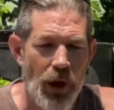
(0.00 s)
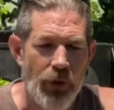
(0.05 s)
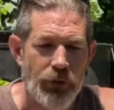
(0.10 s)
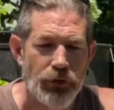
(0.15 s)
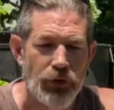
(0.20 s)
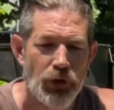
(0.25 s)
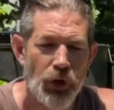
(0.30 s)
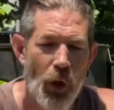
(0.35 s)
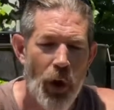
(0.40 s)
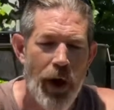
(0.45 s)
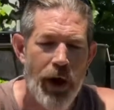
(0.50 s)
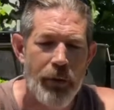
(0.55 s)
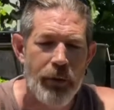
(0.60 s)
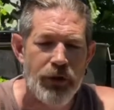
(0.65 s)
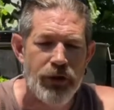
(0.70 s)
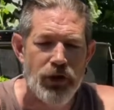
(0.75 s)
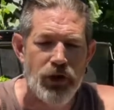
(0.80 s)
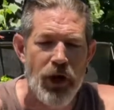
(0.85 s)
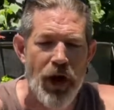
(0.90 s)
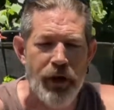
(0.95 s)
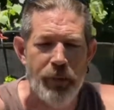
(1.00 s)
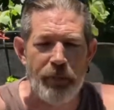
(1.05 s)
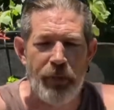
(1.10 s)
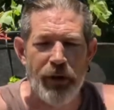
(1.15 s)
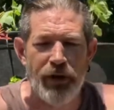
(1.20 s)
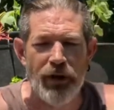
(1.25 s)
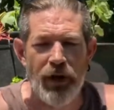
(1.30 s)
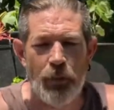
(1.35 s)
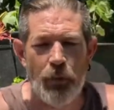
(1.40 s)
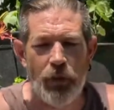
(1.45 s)
So I always try to
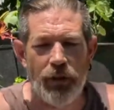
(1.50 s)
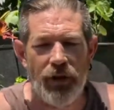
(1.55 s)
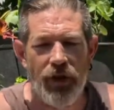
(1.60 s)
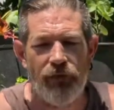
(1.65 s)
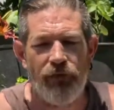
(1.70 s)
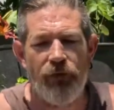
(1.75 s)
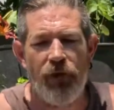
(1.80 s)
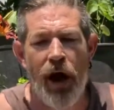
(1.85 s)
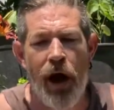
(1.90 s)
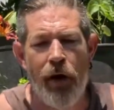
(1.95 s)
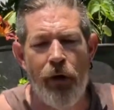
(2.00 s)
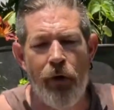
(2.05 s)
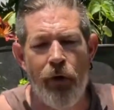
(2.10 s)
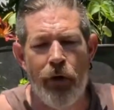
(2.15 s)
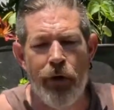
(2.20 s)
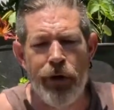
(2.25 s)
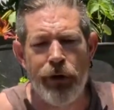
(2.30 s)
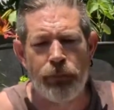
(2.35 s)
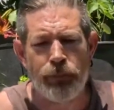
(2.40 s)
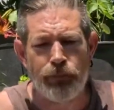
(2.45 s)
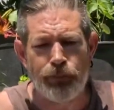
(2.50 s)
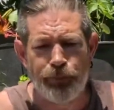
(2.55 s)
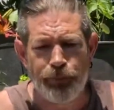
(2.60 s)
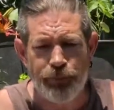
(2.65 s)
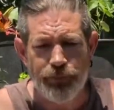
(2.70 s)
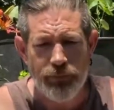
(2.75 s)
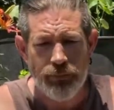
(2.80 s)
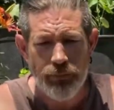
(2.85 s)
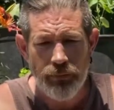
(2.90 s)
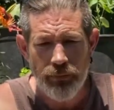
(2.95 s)
pick them when they're flowering,
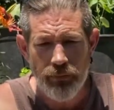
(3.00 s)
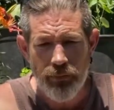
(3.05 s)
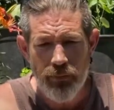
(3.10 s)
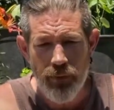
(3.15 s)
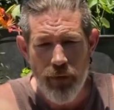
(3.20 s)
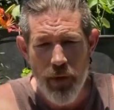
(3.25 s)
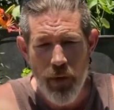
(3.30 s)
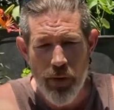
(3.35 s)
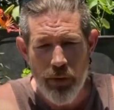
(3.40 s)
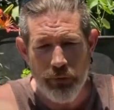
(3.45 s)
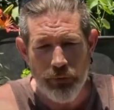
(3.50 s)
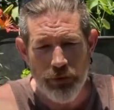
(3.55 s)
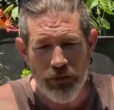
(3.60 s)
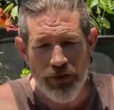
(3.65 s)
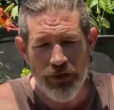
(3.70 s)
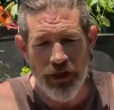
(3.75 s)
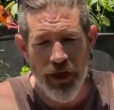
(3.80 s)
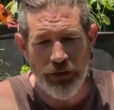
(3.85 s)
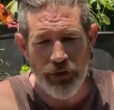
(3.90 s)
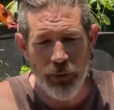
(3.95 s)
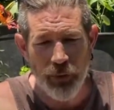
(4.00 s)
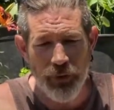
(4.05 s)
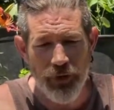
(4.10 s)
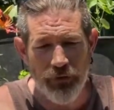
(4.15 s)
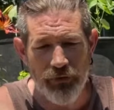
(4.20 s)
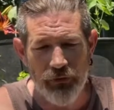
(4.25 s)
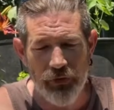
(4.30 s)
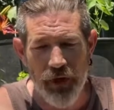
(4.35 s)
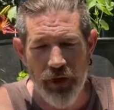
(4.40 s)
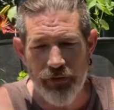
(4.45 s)
because that's when the
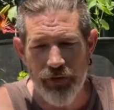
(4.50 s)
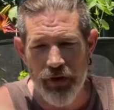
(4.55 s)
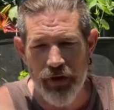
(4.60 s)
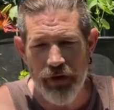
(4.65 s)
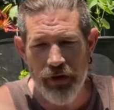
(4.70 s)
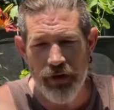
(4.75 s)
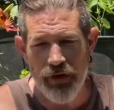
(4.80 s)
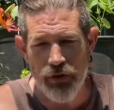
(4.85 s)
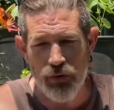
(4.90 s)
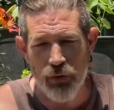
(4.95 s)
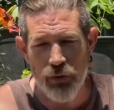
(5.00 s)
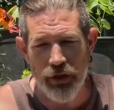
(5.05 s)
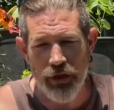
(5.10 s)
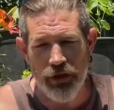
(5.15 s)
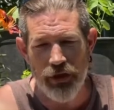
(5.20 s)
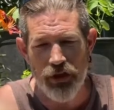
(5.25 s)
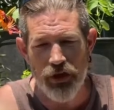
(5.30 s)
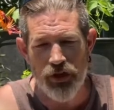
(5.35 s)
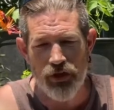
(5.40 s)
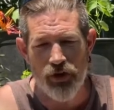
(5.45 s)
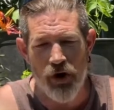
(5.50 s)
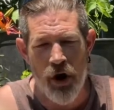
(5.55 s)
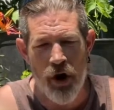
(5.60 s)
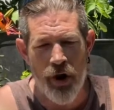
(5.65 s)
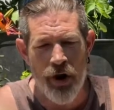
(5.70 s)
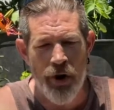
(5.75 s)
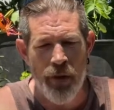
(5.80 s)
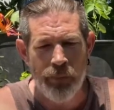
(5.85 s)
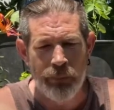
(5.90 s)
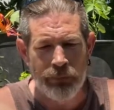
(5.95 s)
flavor is really
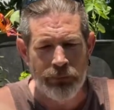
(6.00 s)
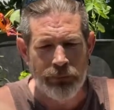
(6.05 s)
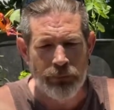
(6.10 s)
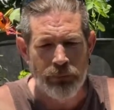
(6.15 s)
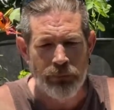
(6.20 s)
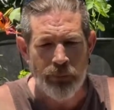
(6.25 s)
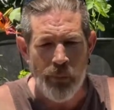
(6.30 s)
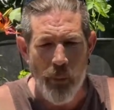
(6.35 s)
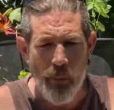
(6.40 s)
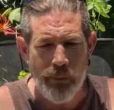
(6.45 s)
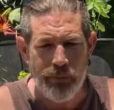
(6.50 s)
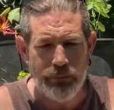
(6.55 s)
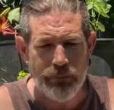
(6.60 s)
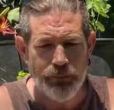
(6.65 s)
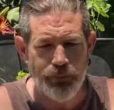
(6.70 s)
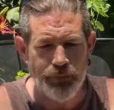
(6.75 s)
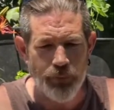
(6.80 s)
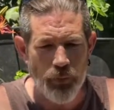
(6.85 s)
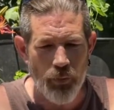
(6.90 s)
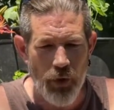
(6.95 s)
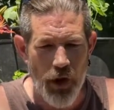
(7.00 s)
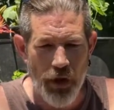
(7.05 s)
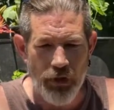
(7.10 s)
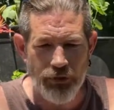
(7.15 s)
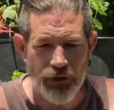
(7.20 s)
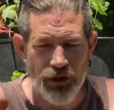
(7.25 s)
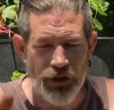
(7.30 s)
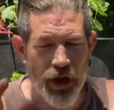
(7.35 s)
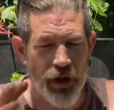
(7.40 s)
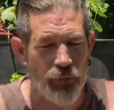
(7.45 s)
strong.
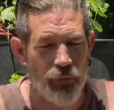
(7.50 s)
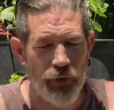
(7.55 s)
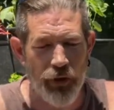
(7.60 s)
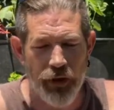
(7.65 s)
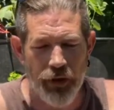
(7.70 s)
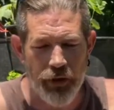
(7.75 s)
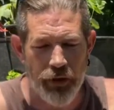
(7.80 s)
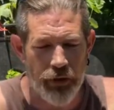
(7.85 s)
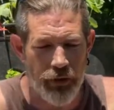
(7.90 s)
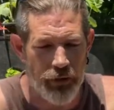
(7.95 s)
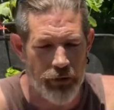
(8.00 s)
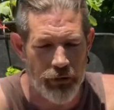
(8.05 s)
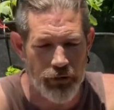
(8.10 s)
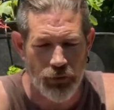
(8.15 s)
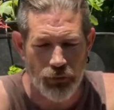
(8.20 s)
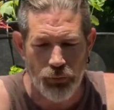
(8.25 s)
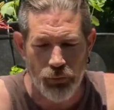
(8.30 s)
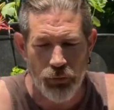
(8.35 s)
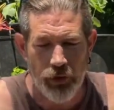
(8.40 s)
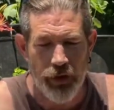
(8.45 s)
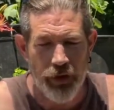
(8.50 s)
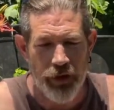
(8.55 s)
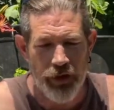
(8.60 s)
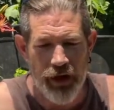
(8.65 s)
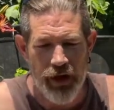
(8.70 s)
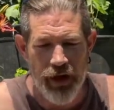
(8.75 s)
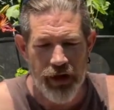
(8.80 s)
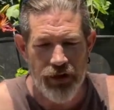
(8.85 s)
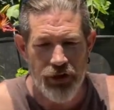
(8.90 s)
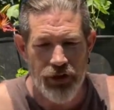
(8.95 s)
And it's really
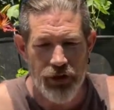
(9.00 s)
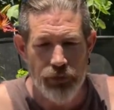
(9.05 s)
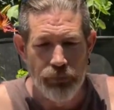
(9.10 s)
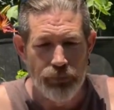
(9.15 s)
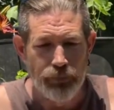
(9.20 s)
nice.